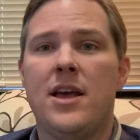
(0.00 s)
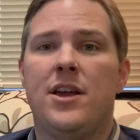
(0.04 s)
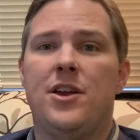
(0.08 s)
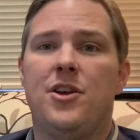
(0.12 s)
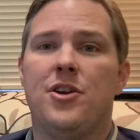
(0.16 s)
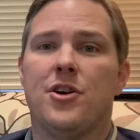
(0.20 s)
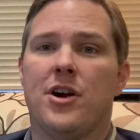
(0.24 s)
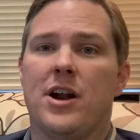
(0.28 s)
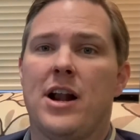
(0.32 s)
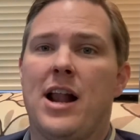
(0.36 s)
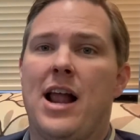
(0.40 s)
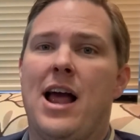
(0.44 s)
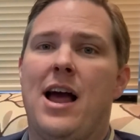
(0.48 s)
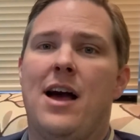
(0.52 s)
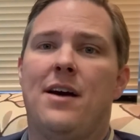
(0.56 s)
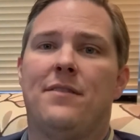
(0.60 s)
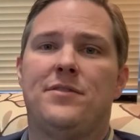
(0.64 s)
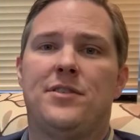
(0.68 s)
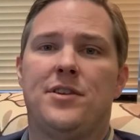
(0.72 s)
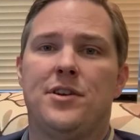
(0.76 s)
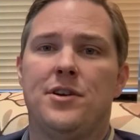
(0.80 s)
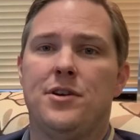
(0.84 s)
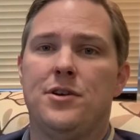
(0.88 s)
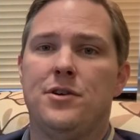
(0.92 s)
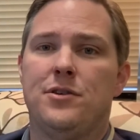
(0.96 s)
You're going to have
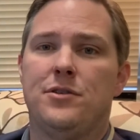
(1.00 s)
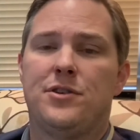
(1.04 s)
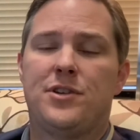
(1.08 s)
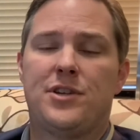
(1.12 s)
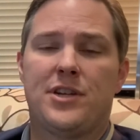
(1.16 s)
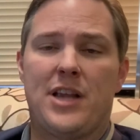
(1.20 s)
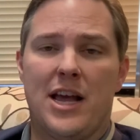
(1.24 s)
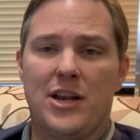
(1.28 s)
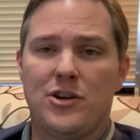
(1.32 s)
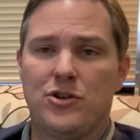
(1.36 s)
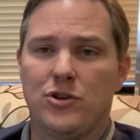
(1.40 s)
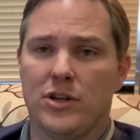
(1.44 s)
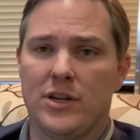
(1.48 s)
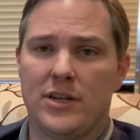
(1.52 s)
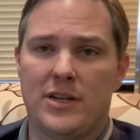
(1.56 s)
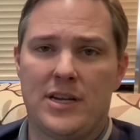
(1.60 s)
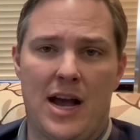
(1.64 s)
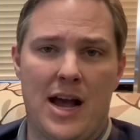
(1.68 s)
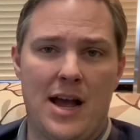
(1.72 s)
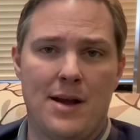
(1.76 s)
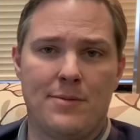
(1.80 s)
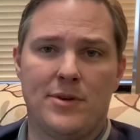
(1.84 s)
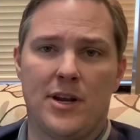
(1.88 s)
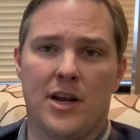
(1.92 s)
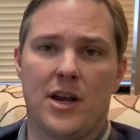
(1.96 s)
to schedule a
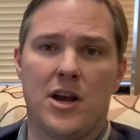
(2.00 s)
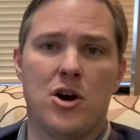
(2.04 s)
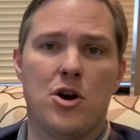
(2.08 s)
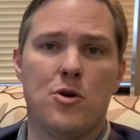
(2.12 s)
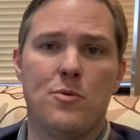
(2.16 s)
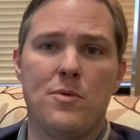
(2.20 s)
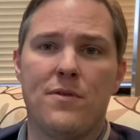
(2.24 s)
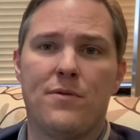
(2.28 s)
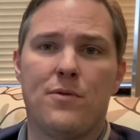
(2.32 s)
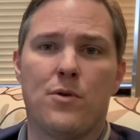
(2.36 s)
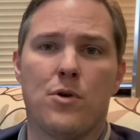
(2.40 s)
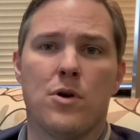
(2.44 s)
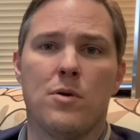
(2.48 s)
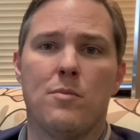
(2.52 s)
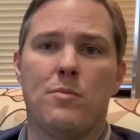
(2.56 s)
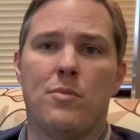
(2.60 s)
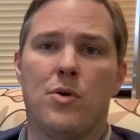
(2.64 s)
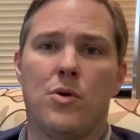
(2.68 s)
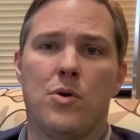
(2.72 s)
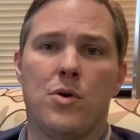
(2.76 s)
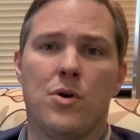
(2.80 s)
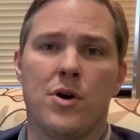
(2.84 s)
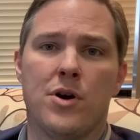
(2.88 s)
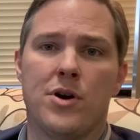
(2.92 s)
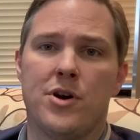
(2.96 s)
time to go before a
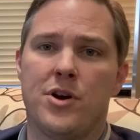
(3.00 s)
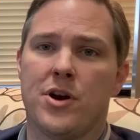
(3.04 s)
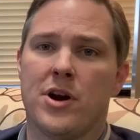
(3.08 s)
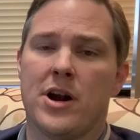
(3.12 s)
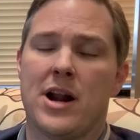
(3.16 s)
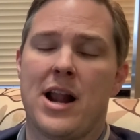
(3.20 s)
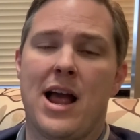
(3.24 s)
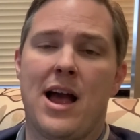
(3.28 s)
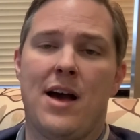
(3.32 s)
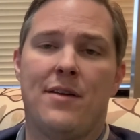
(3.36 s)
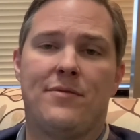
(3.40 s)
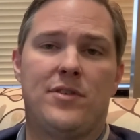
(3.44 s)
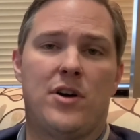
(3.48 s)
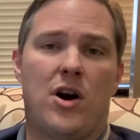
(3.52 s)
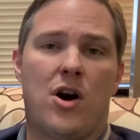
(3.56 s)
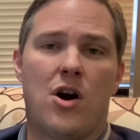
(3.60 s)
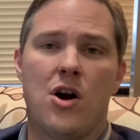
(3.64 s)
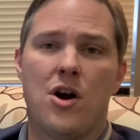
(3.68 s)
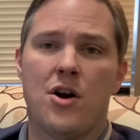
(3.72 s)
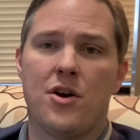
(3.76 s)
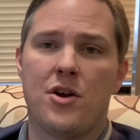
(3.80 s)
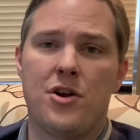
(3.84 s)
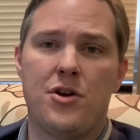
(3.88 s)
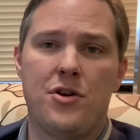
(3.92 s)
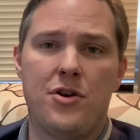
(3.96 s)
board. You're going to have to
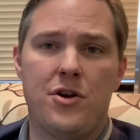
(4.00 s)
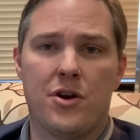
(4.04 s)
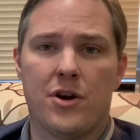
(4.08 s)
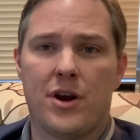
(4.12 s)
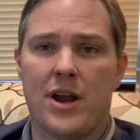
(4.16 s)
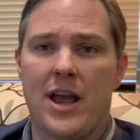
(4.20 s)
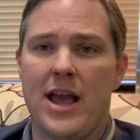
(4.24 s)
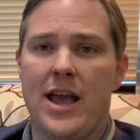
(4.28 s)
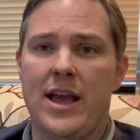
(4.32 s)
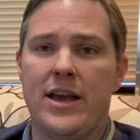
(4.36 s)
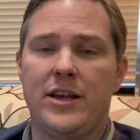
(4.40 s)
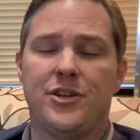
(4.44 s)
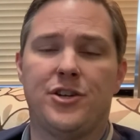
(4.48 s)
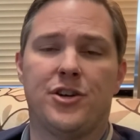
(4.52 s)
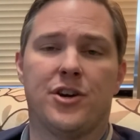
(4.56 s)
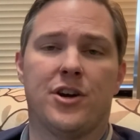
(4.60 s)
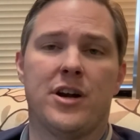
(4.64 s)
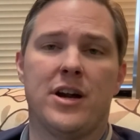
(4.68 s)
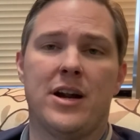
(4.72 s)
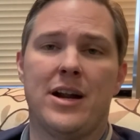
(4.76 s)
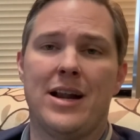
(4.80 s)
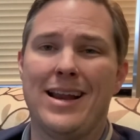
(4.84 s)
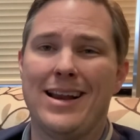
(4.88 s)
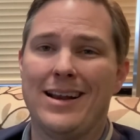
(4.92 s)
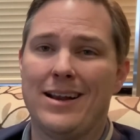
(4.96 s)
argue your case. You're
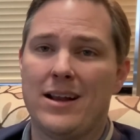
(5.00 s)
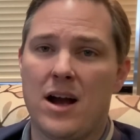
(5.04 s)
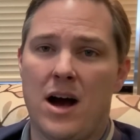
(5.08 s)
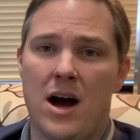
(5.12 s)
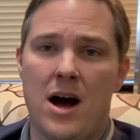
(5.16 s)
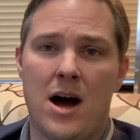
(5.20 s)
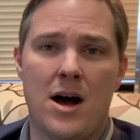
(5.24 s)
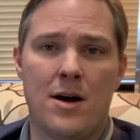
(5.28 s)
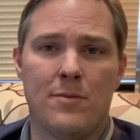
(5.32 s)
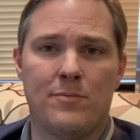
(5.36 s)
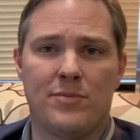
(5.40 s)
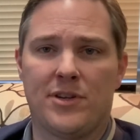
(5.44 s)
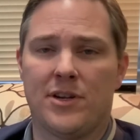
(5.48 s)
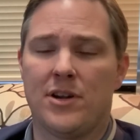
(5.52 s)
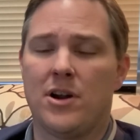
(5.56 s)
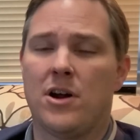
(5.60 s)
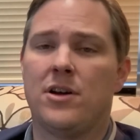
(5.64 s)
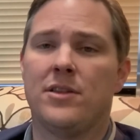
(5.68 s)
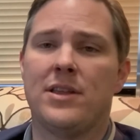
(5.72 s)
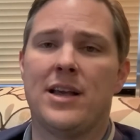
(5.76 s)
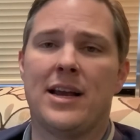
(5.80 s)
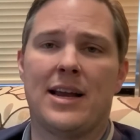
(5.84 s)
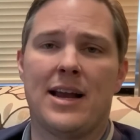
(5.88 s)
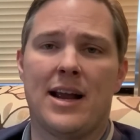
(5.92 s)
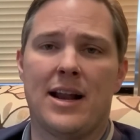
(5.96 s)
going to need comps and all
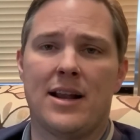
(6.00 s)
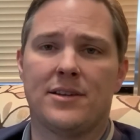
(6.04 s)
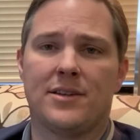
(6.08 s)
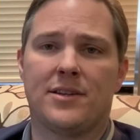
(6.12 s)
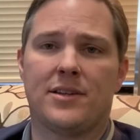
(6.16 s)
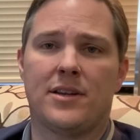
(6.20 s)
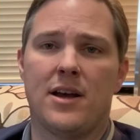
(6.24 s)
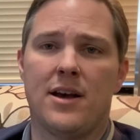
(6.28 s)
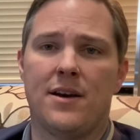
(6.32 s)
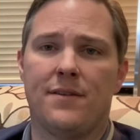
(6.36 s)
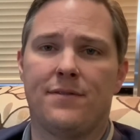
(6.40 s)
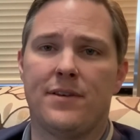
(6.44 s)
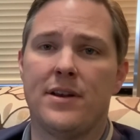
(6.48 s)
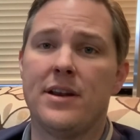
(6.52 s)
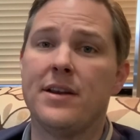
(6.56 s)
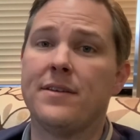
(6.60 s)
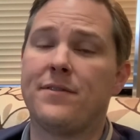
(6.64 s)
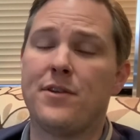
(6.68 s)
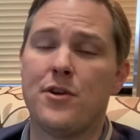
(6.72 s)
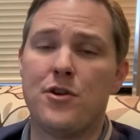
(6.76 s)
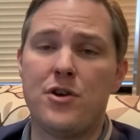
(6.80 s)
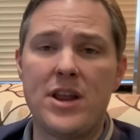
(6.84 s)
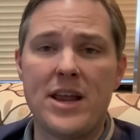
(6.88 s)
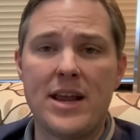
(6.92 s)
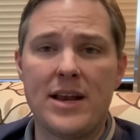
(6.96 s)
that kind of stuff. And
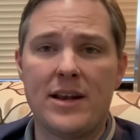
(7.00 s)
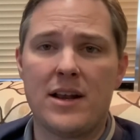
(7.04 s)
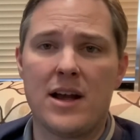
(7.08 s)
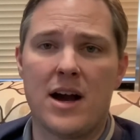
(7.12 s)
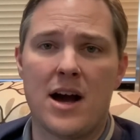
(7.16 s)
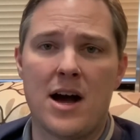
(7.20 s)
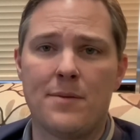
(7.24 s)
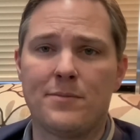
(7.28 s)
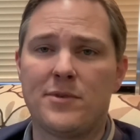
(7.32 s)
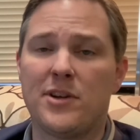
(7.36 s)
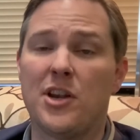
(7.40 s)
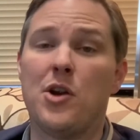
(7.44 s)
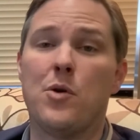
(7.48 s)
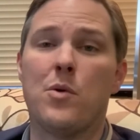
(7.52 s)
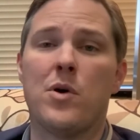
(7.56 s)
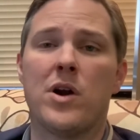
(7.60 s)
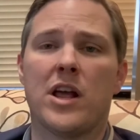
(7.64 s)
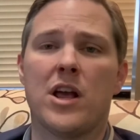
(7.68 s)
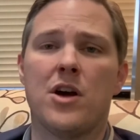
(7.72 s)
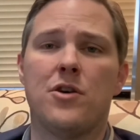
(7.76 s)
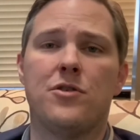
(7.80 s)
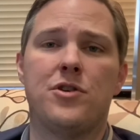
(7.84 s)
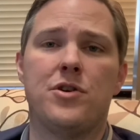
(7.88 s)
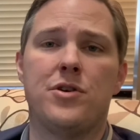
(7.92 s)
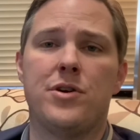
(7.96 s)
if you need comps and you want to
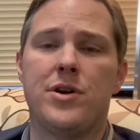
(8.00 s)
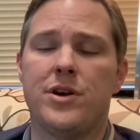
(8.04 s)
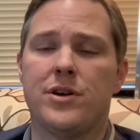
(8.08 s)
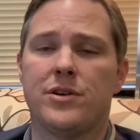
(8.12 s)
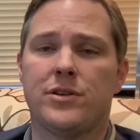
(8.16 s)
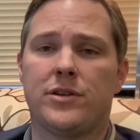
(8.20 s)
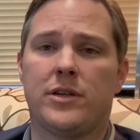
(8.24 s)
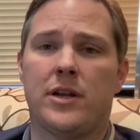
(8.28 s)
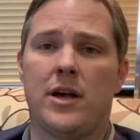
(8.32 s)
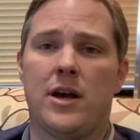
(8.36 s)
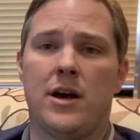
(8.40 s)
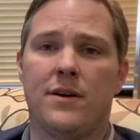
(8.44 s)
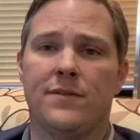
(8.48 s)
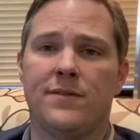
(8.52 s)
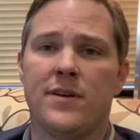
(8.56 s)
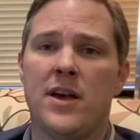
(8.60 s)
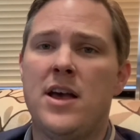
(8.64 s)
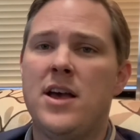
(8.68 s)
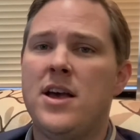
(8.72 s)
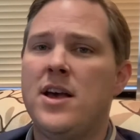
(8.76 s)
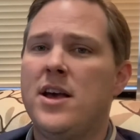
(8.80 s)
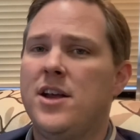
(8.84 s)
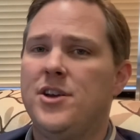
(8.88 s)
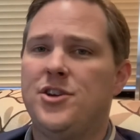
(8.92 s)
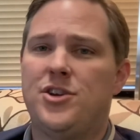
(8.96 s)
go do it
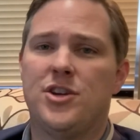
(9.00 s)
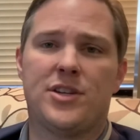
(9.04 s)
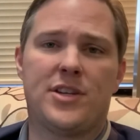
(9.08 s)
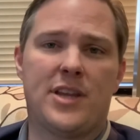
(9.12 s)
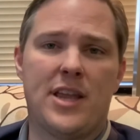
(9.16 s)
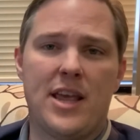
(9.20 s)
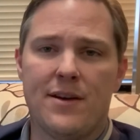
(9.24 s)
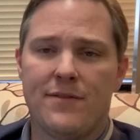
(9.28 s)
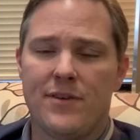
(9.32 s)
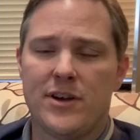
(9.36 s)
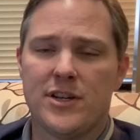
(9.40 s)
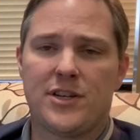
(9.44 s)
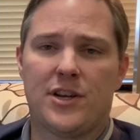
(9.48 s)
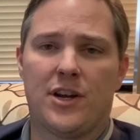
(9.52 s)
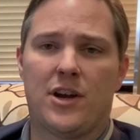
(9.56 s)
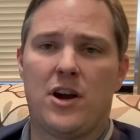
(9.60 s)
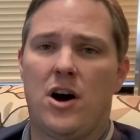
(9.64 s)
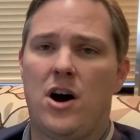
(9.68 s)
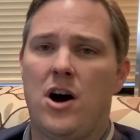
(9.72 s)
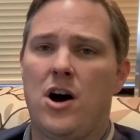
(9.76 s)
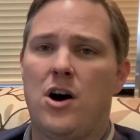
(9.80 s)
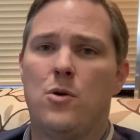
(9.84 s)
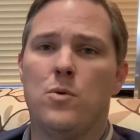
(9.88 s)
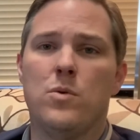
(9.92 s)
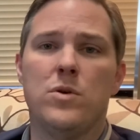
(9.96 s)
yourself, just give us a
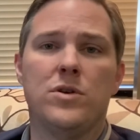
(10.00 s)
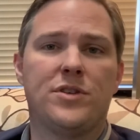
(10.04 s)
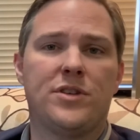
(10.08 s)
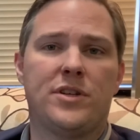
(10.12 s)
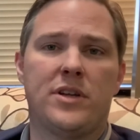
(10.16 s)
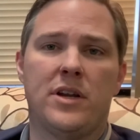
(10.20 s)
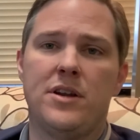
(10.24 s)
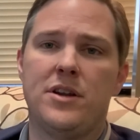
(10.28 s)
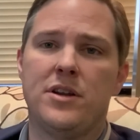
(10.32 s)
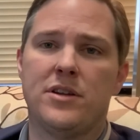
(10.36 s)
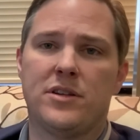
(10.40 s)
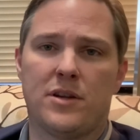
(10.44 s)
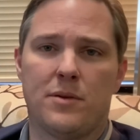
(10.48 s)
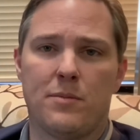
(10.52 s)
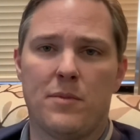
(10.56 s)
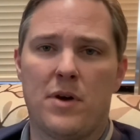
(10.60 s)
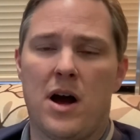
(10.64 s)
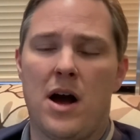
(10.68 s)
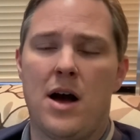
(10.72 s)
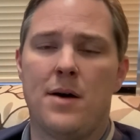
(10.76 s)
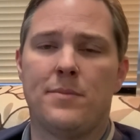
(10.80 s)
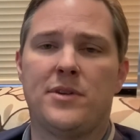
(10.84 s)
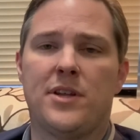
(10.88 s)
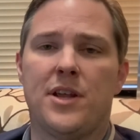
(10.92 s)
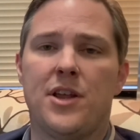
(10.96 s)
call. We'll send you some
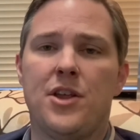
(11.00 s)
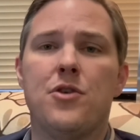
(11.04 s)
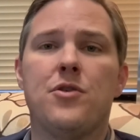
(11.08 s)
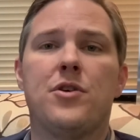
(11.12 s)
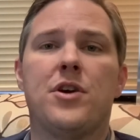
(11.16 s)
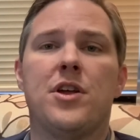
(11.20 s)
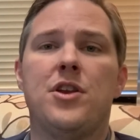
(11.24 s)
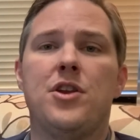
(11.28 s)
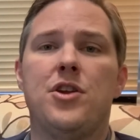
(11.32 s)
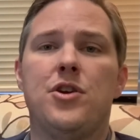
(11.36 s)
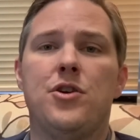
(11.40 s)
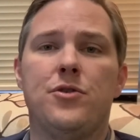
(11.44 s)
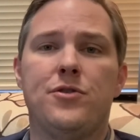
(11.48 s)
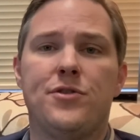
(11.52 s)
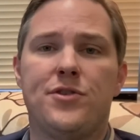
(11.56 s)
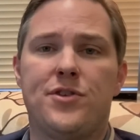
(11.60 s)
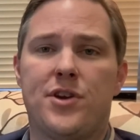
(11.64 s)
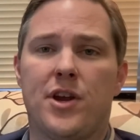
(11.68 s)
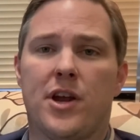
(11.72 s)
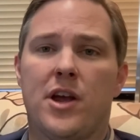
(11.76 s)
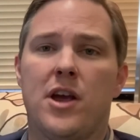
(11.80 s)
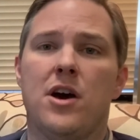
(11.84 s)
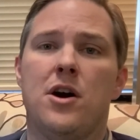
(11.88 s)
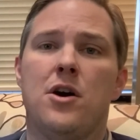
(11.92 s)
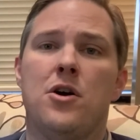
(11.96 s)
comps that you can use
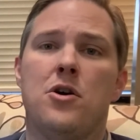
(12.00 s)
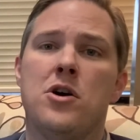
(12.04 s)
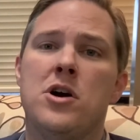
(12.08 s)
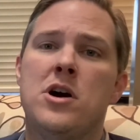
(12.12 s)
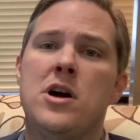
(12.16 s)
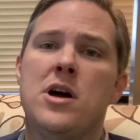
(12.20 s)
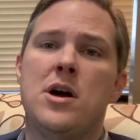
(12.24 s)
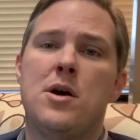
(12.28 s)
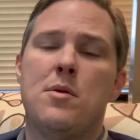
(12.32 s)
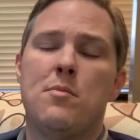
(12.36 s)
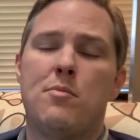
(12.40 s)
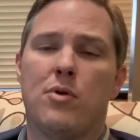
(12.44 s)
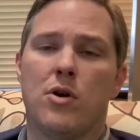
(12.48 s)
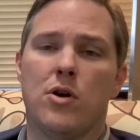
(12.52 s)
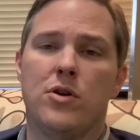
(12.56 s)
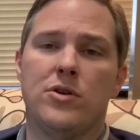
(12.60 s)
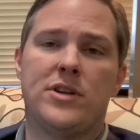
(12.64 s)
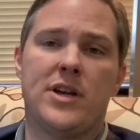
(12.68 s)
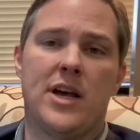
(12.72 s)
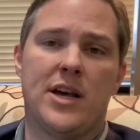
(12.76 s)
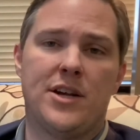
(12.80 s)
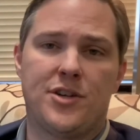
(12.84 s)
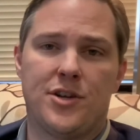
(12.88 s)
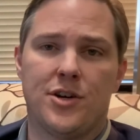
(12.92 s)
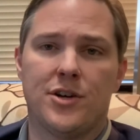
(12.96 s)
to go
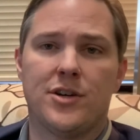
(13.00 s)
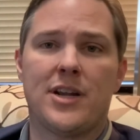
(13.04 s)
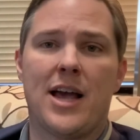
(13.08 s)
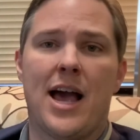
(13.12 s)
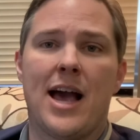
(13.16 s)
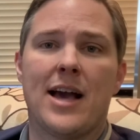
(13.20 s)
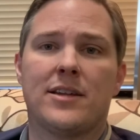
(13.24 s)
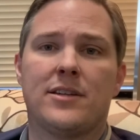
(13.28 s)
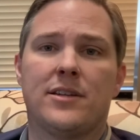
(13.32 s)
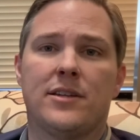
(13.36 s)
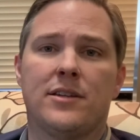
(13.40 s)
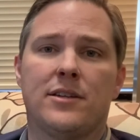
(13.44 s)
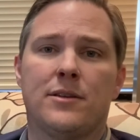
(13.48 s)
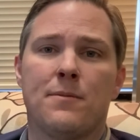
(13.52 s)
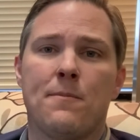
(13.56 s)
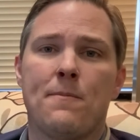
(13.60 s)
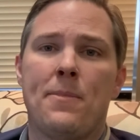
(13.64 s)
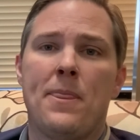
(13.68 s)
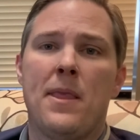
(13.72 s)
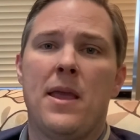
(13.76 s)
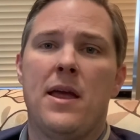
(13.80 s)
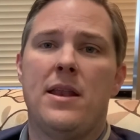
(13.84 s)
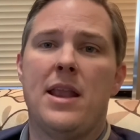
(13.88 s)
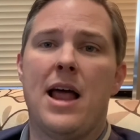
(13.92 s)
protest your taxes.